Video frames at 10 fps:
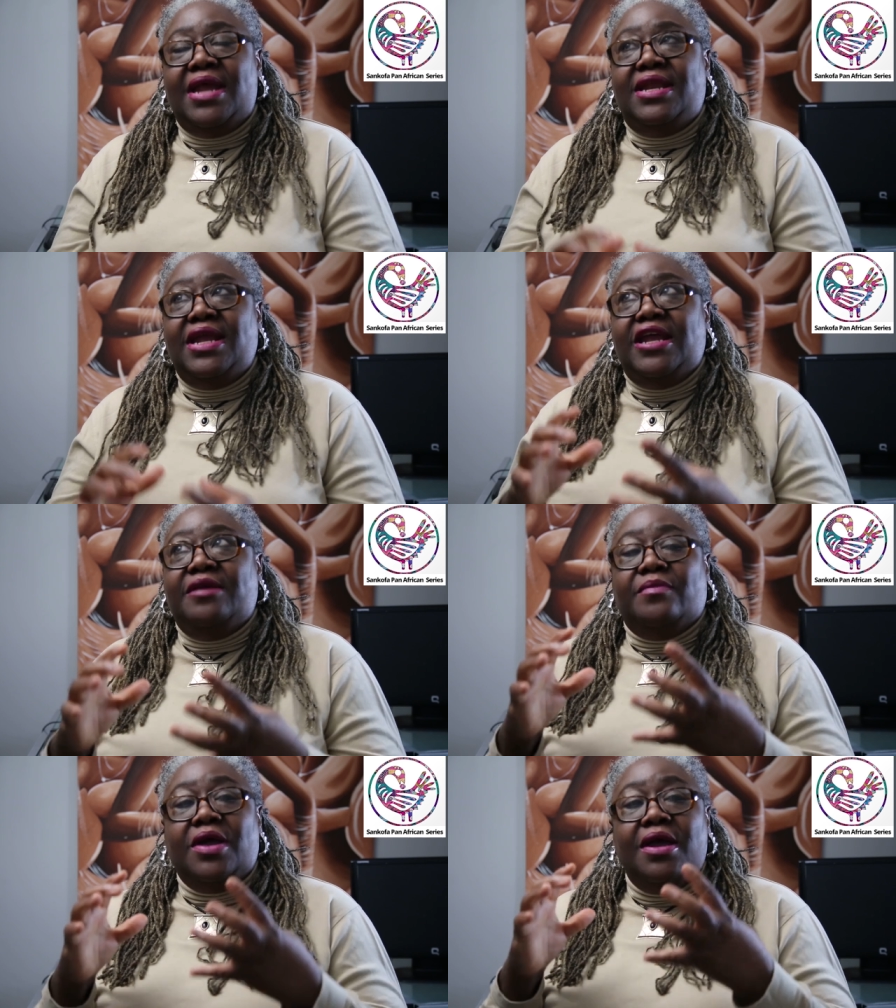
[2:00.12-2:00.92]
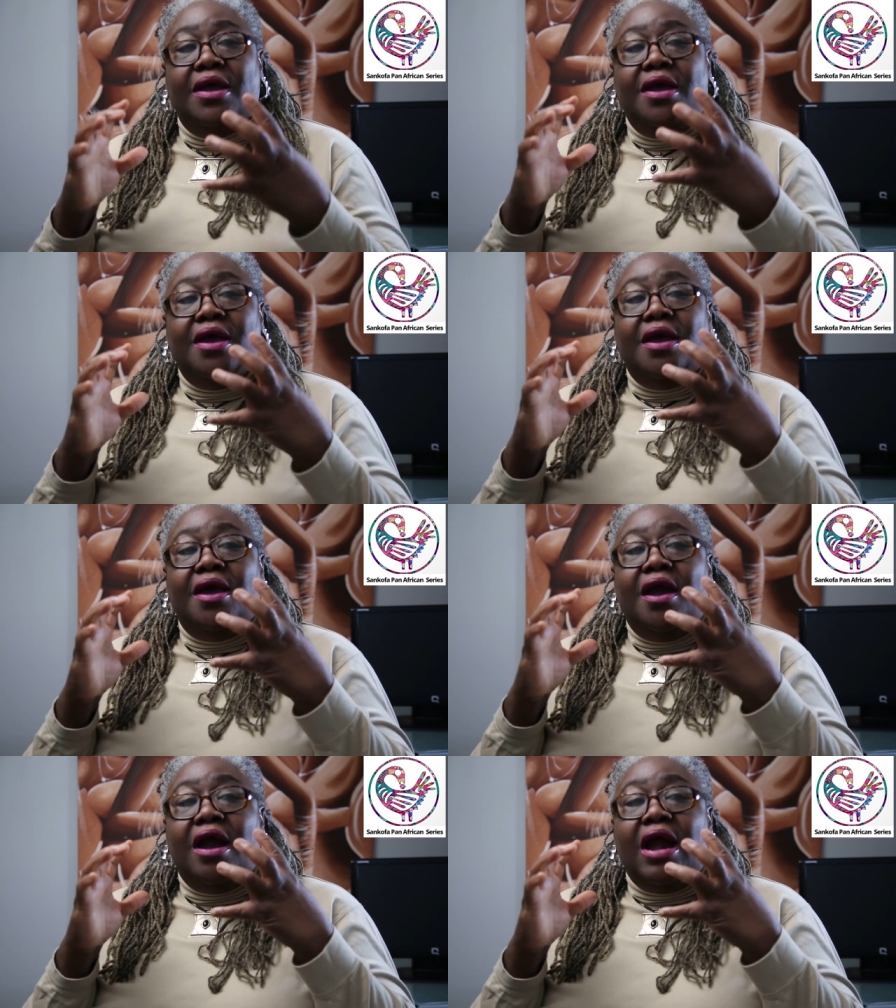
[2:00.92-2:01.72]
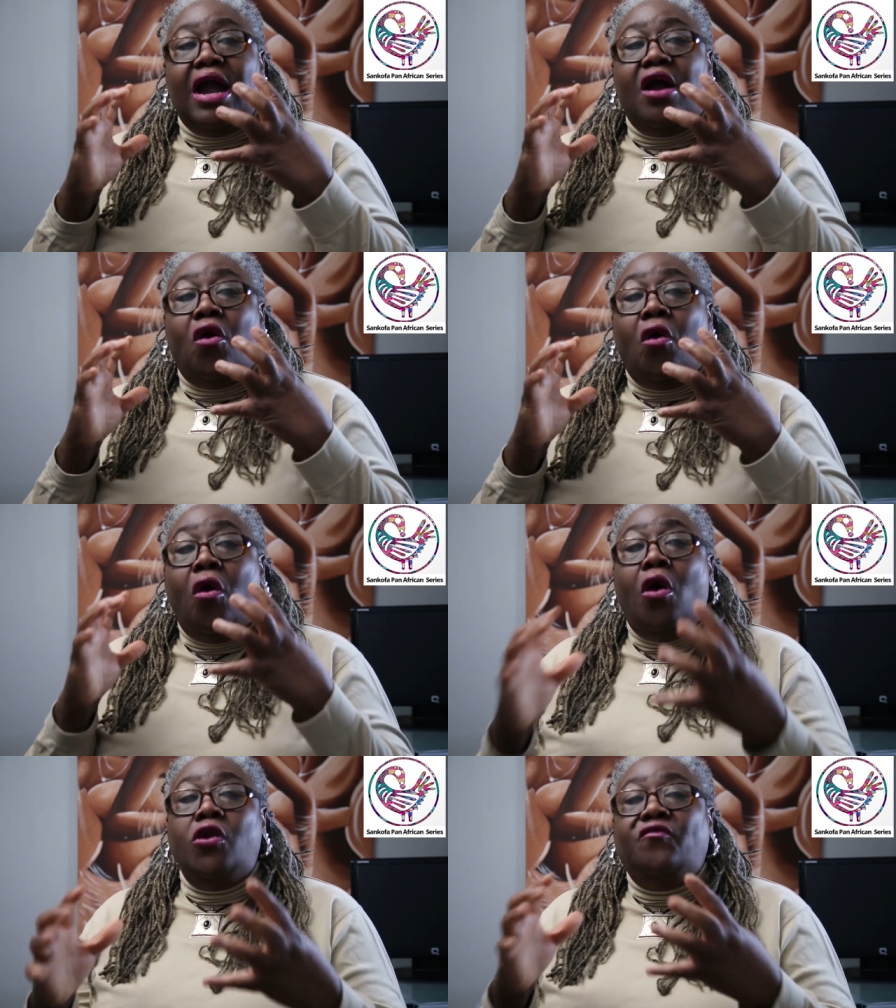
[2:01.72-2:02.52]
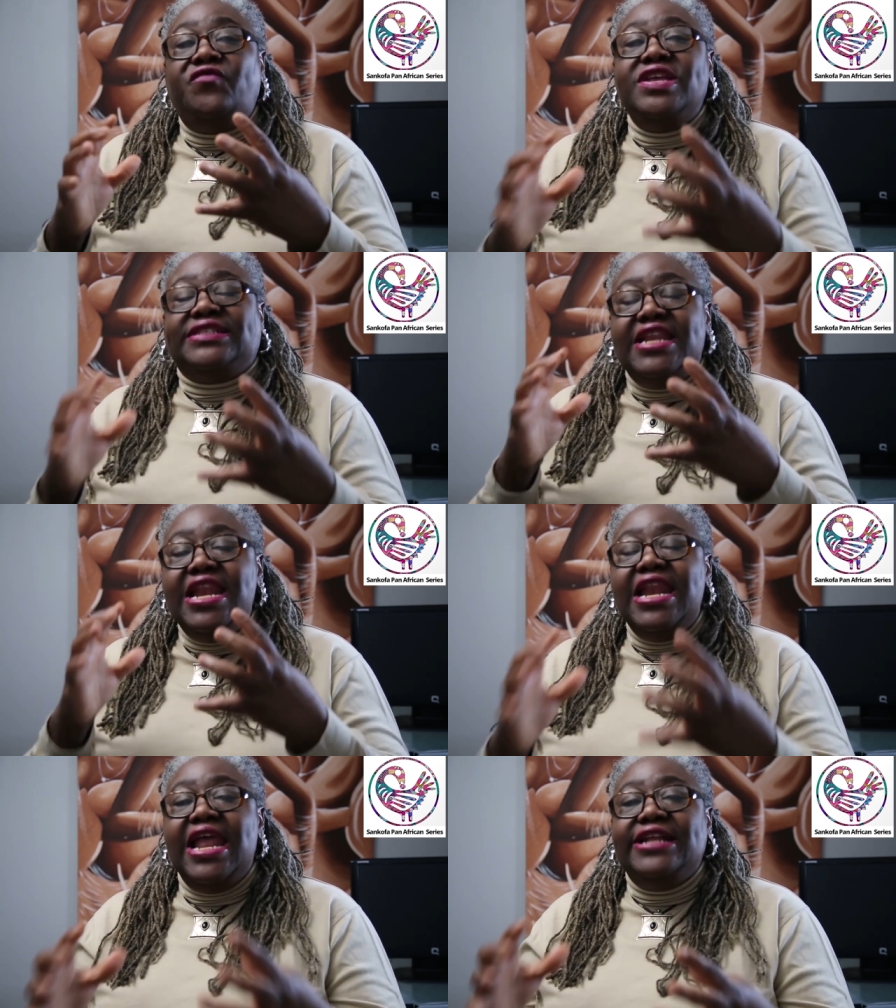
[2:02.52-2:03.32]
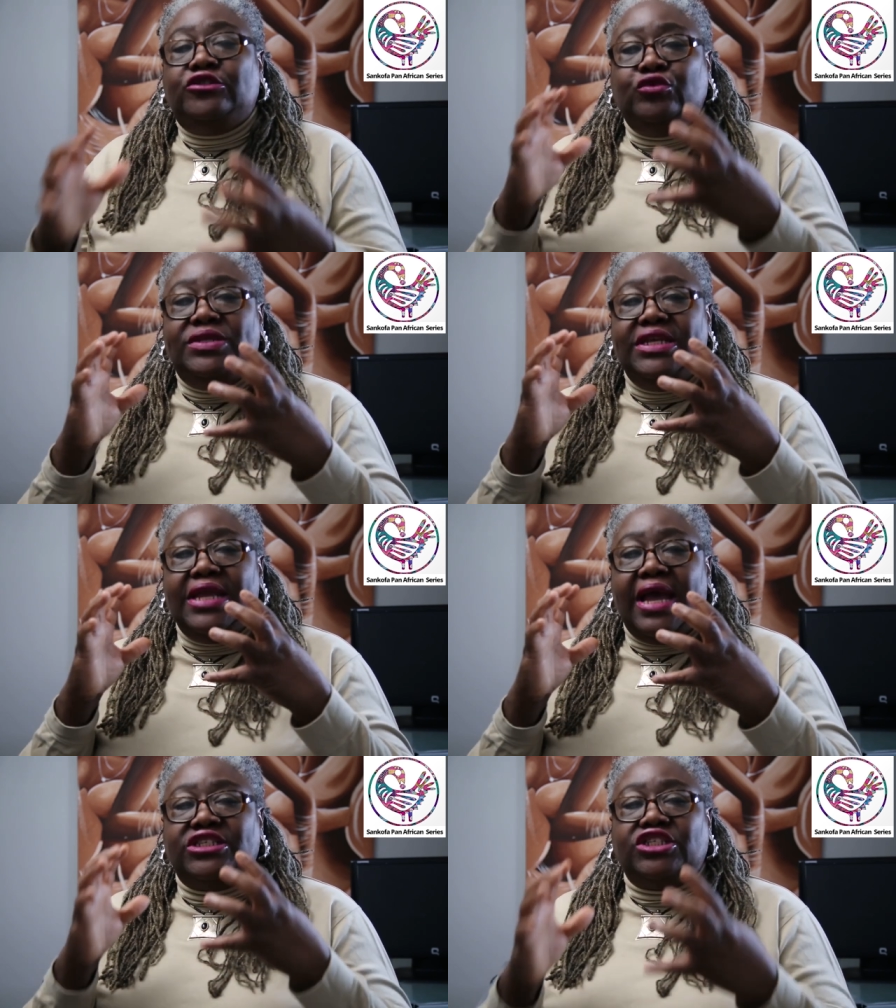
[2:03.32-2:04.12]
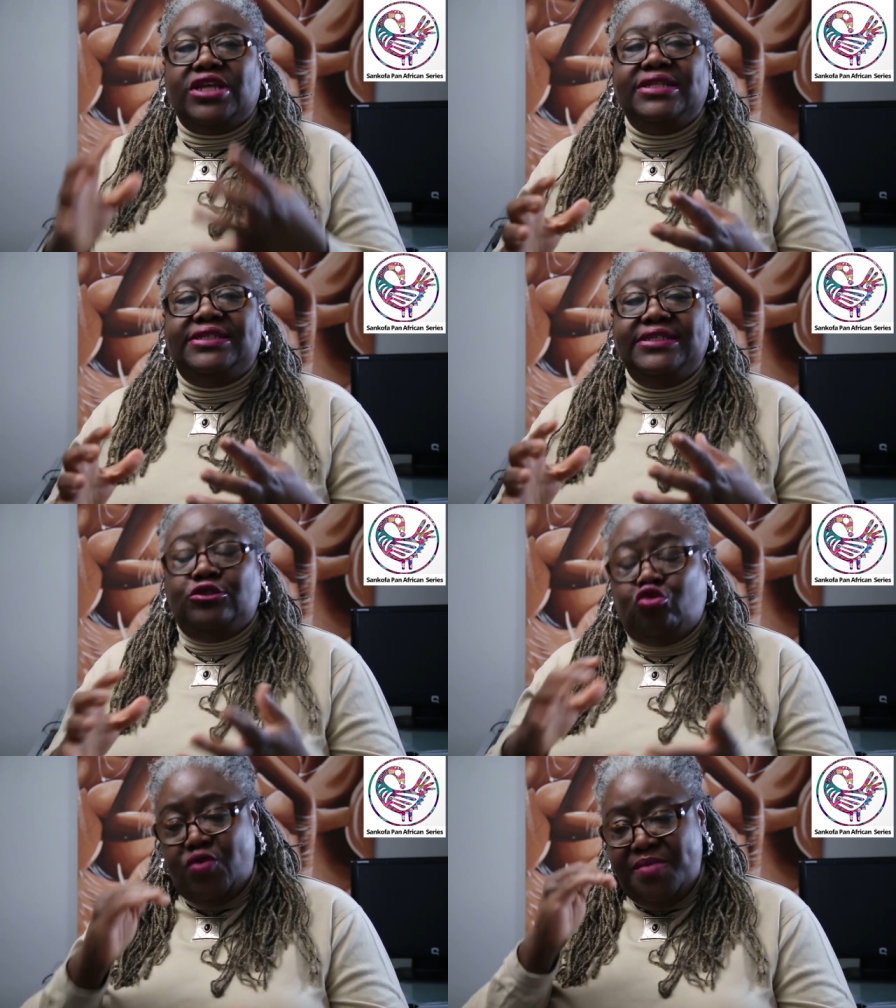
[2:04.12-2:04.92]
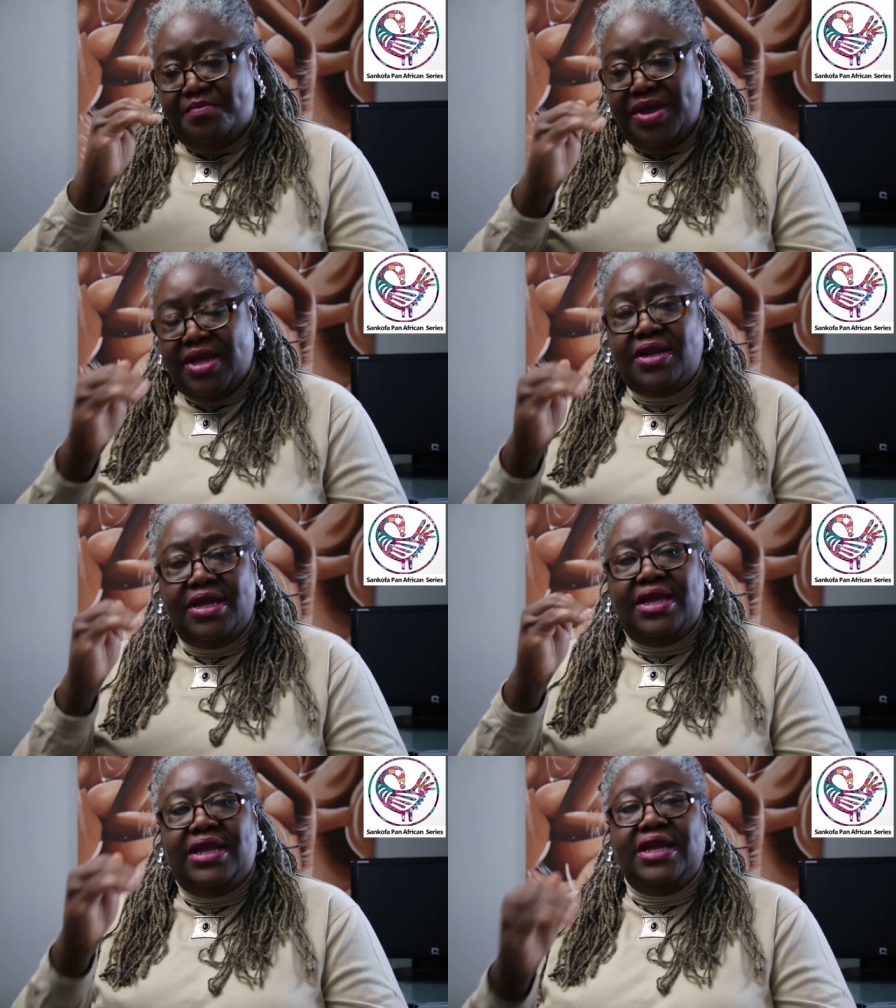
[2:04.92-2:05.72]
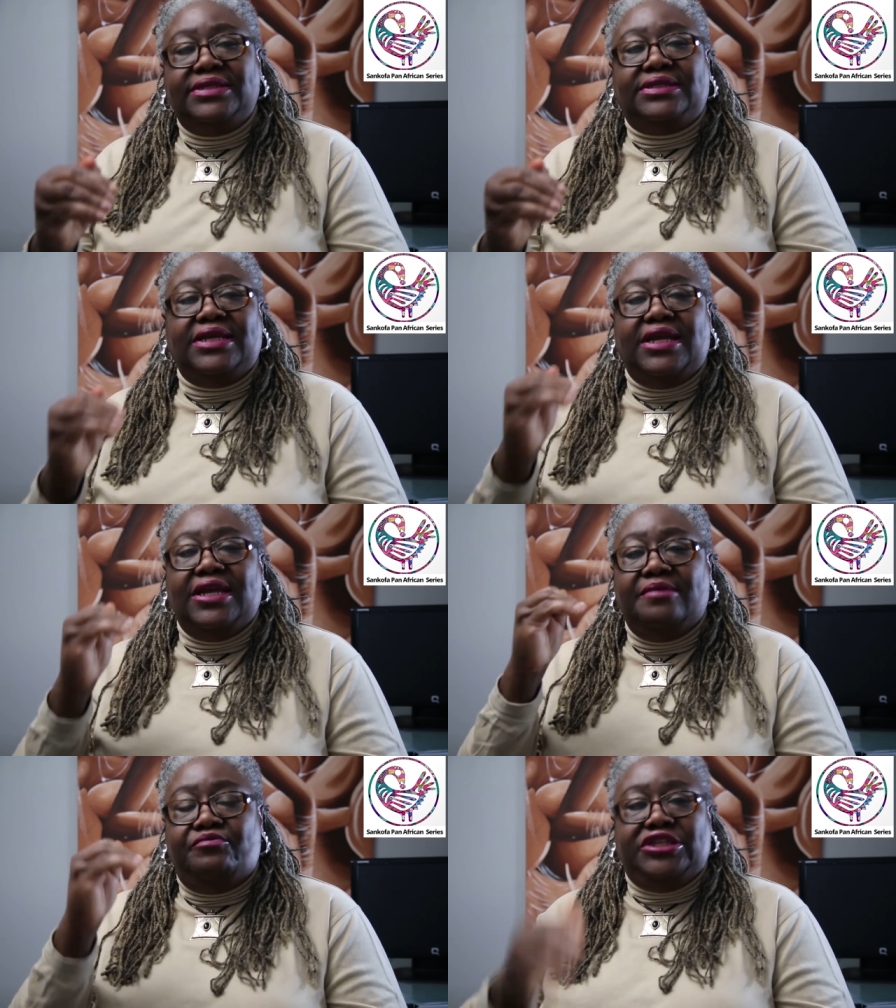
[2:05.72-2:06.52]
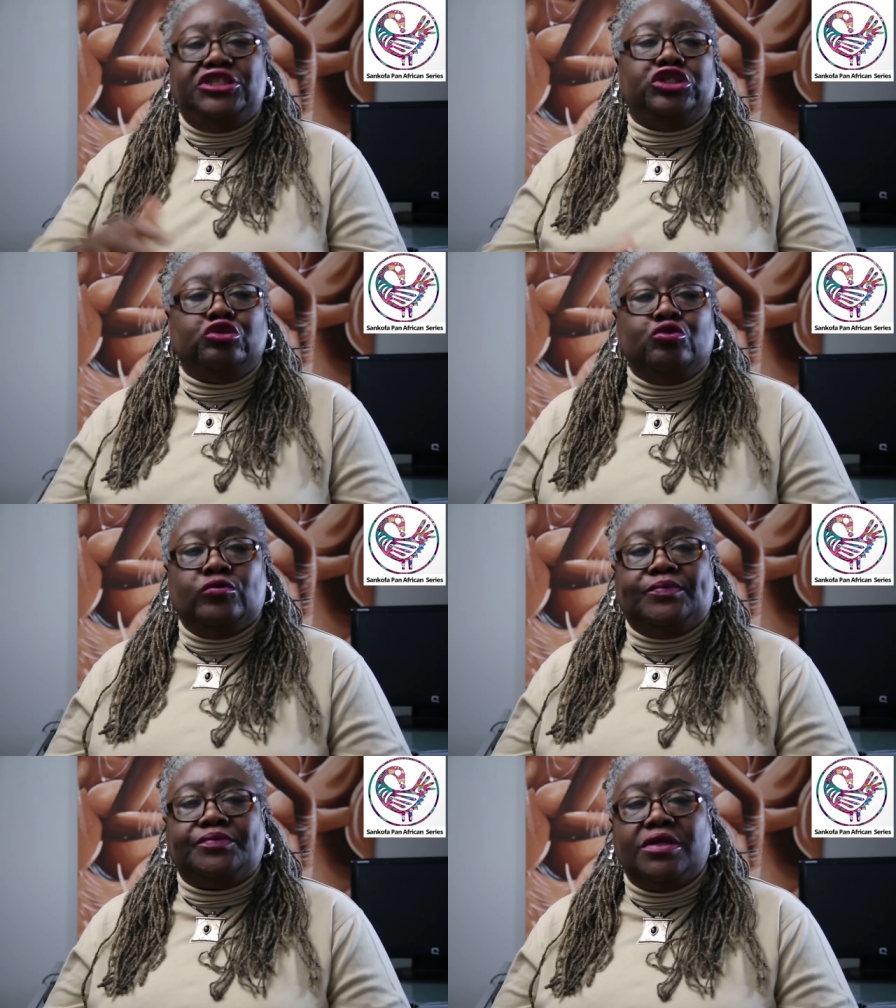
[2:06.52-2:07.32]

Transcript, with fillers: And um, all of this led to the Ashanti to rebel against uh, British rule.